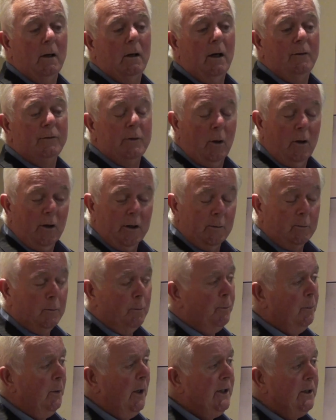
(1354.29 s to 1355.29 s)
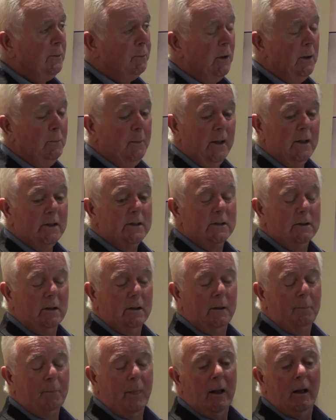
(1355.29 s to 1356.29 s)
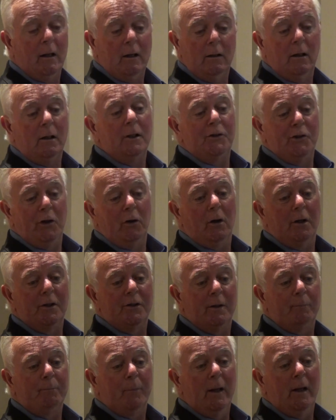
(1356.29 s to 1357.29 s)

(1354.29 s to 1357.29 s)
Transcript: of the British Prime Minister, Lloyd George,